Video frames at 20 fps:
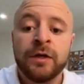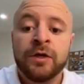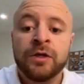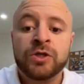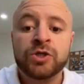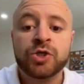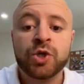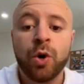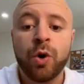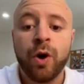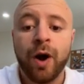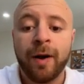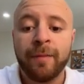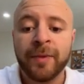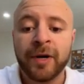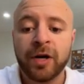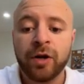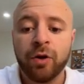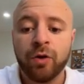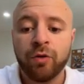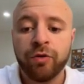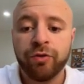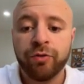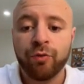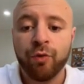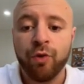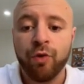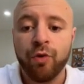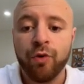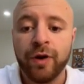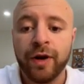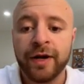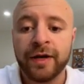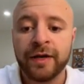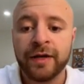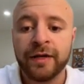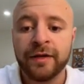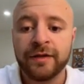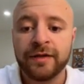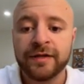So I'm going to go through,
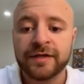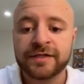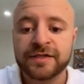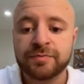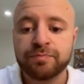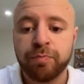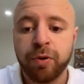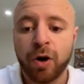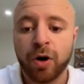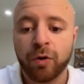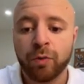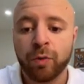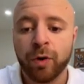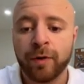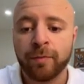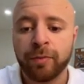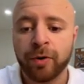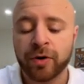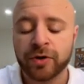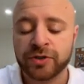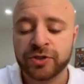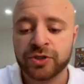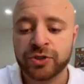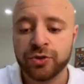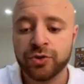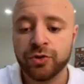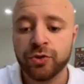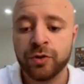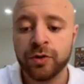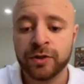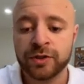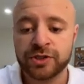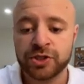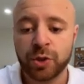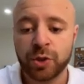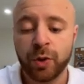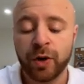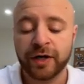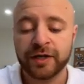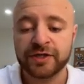and this part one, part two,
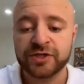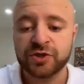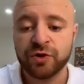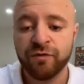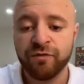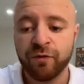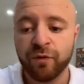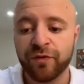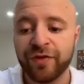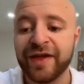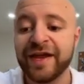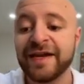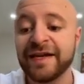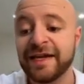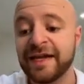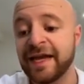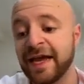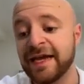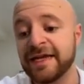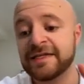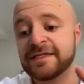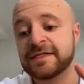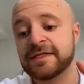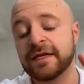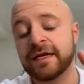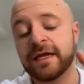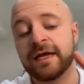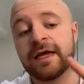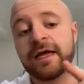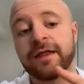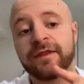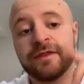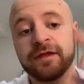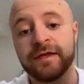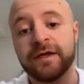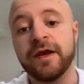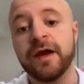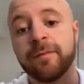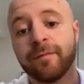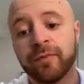so on and so forth indicates the
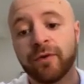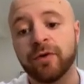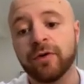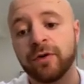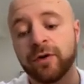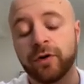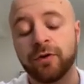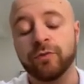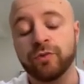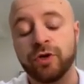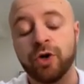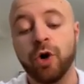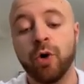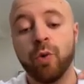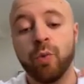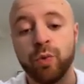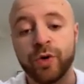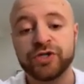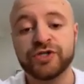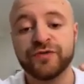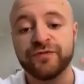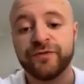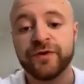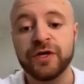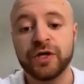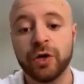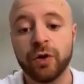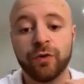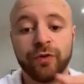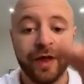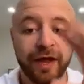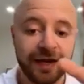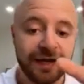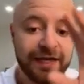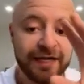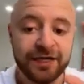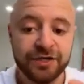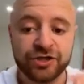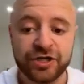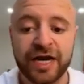number, or which video that
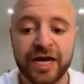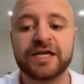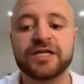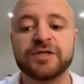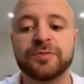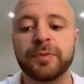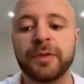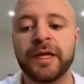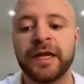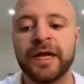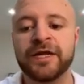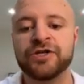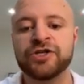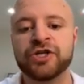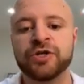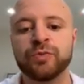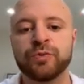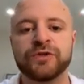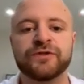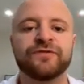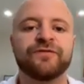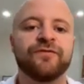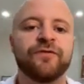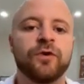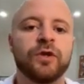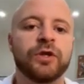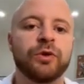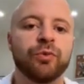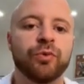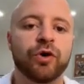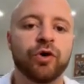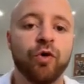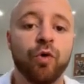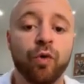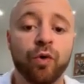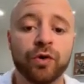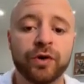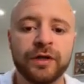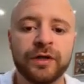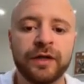each explanation was fully
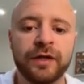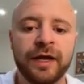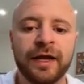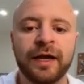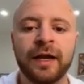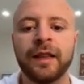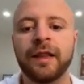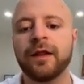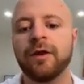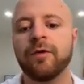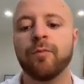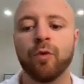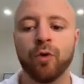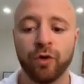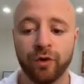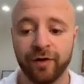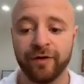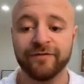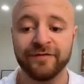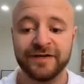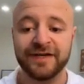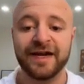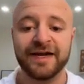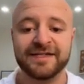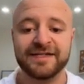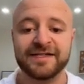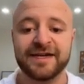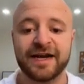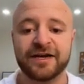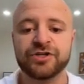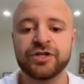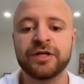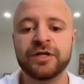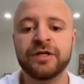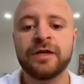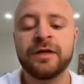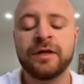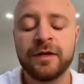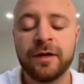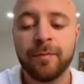recorded, and a little more of a dissection.
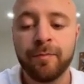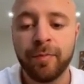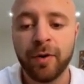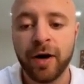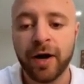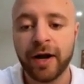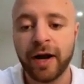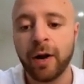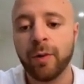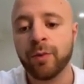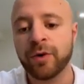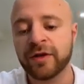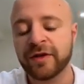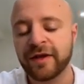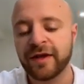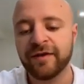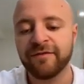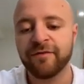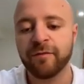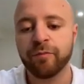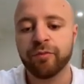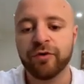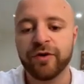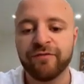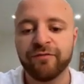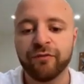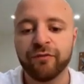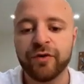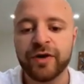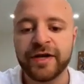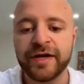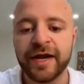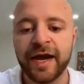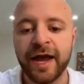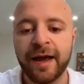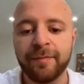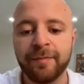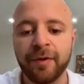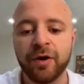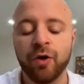But I wanted to give a brief
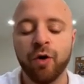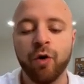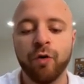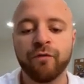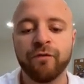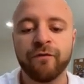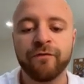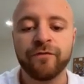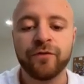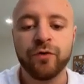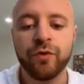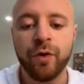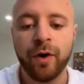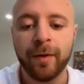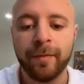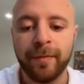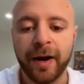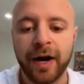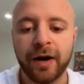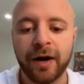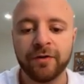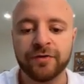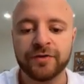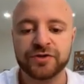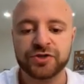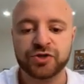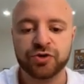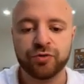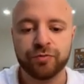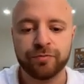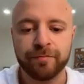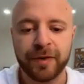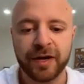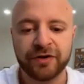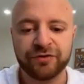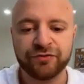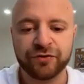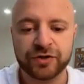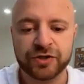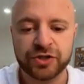recap and overview about the certain
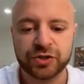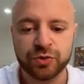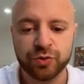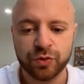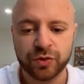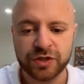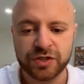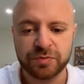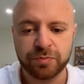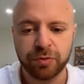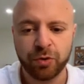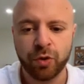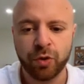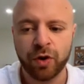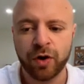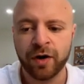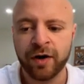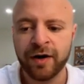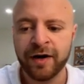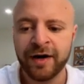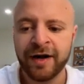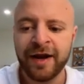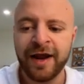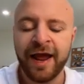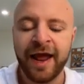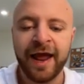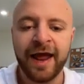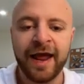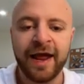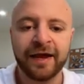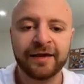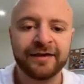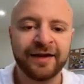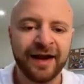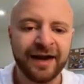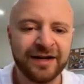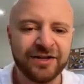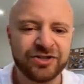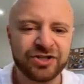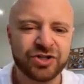metrics to explore and
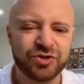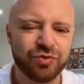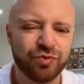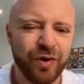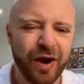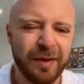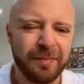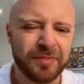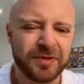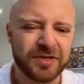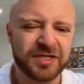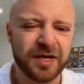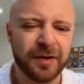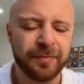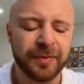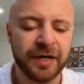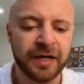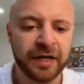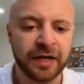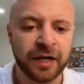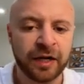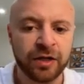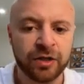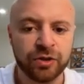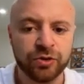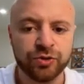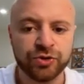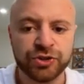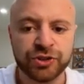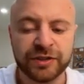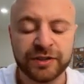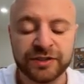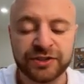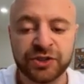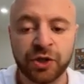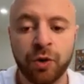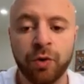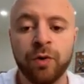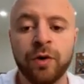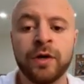kind of just wrap us up in a conclusion.
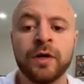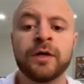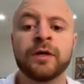So